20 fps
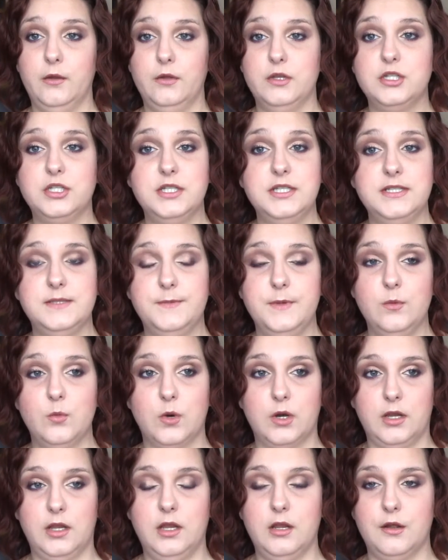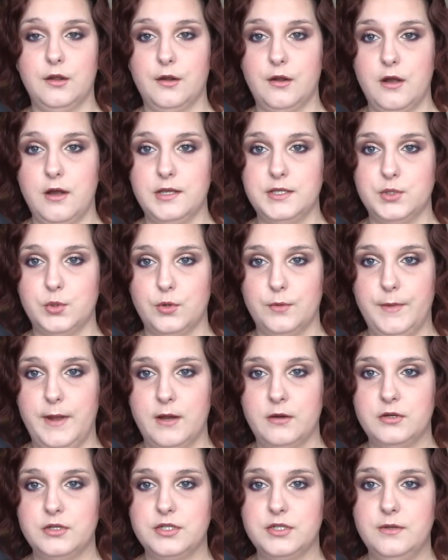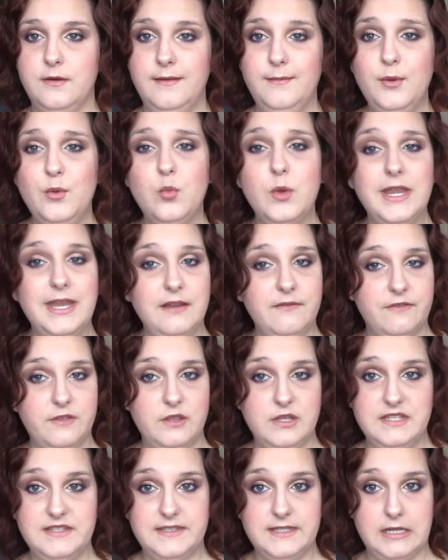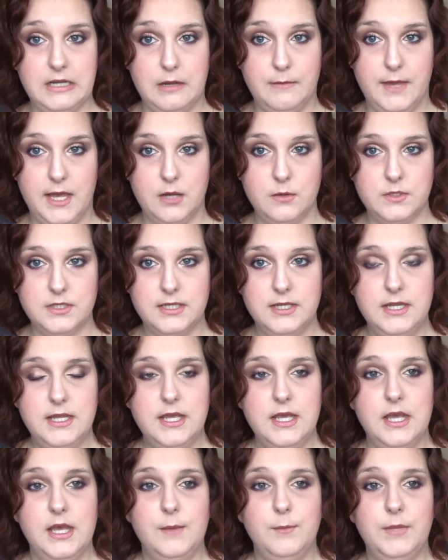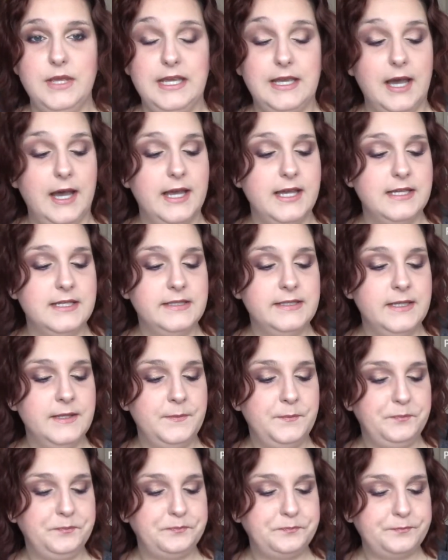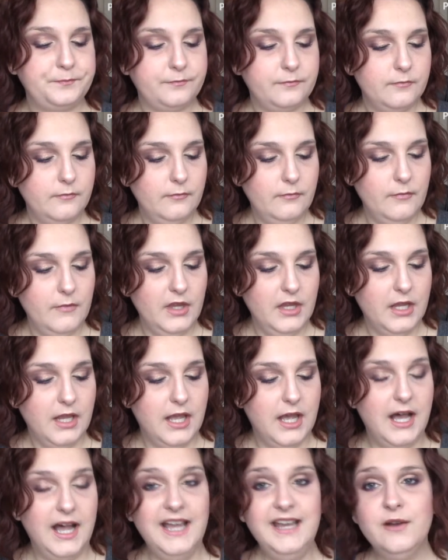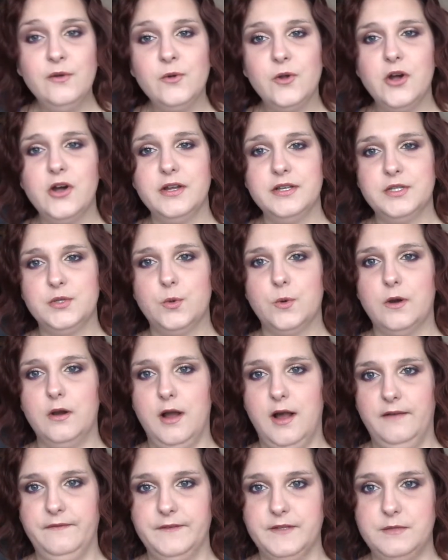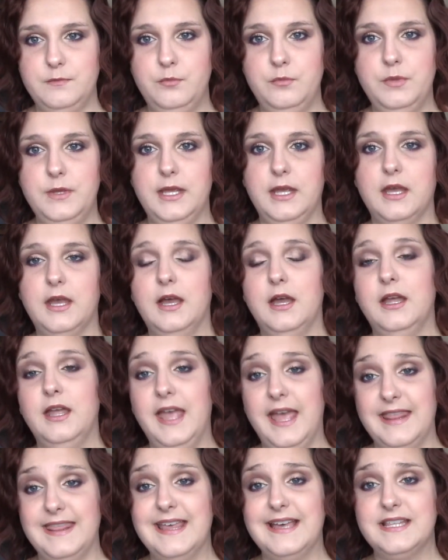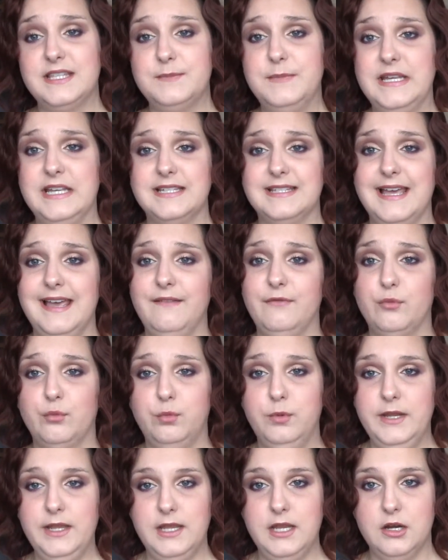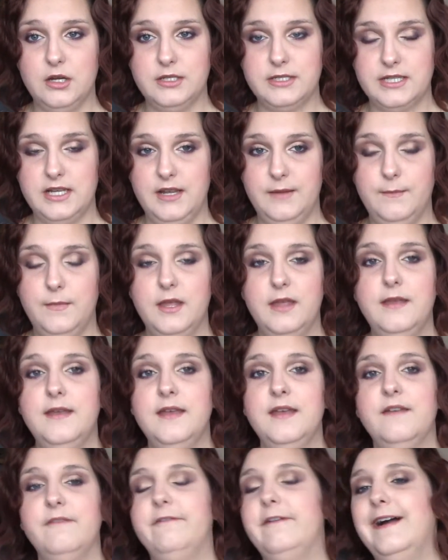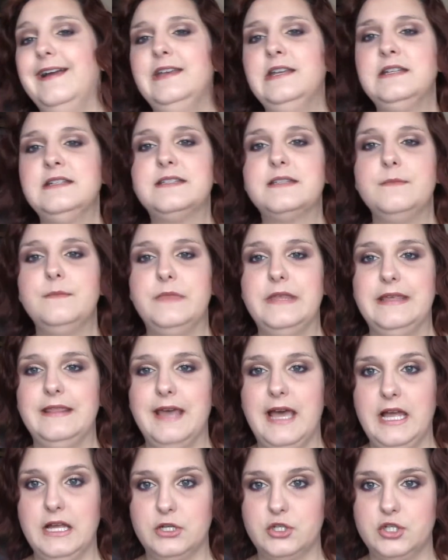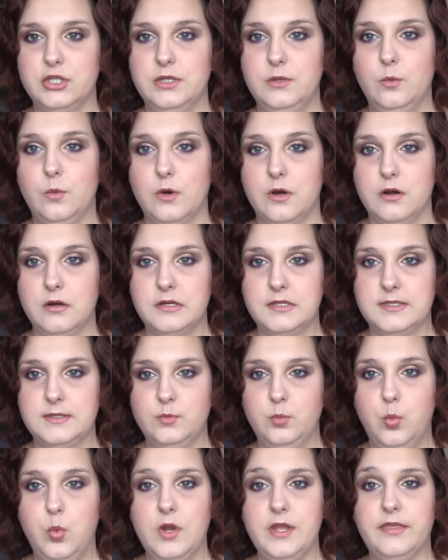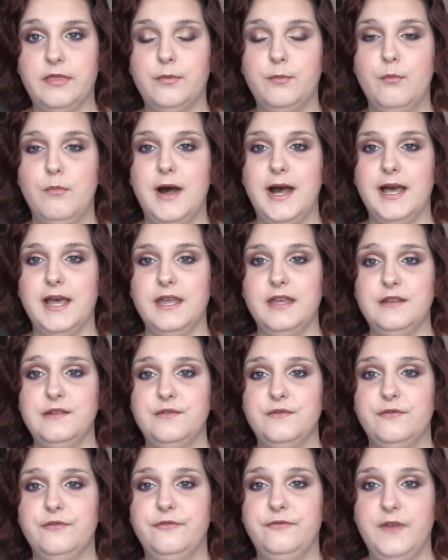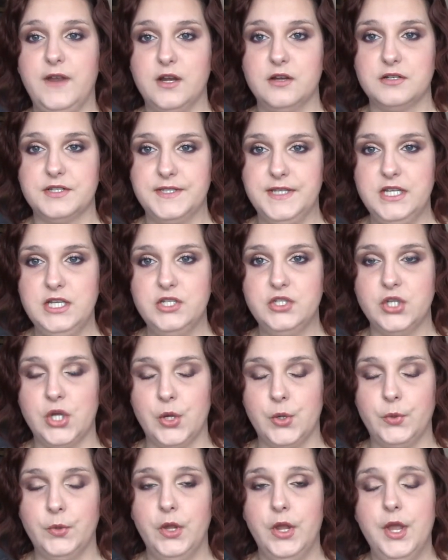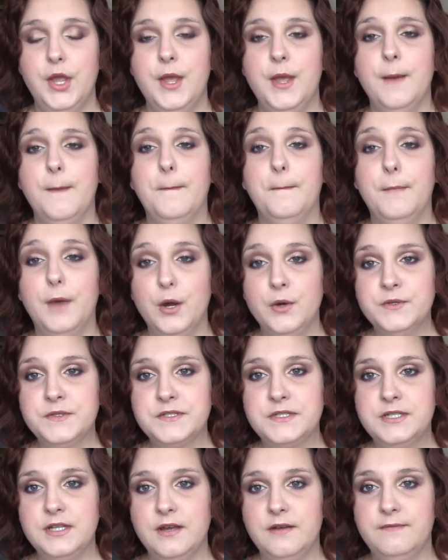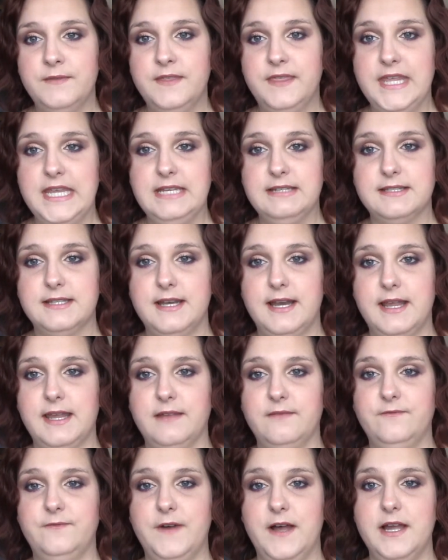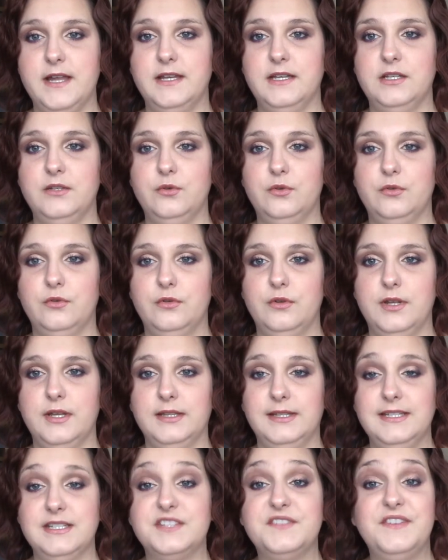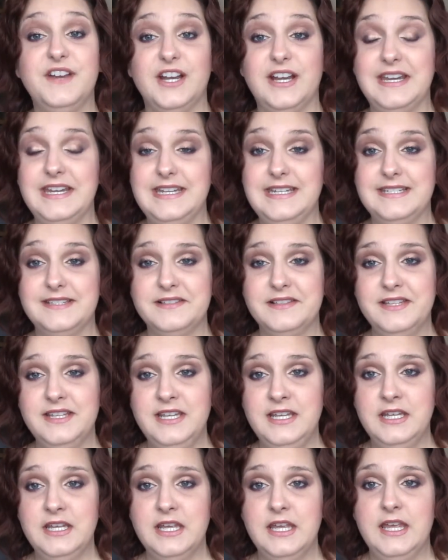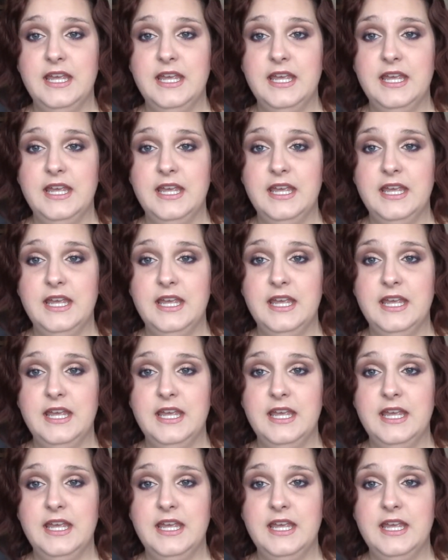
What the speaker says: that she's been working on contour powders, so I've been waiting for these to come out because I don't contour often, and that's because I have a really hard time finding something that actually works with my fair skin tone. Most of the things that I can find, at least very easily,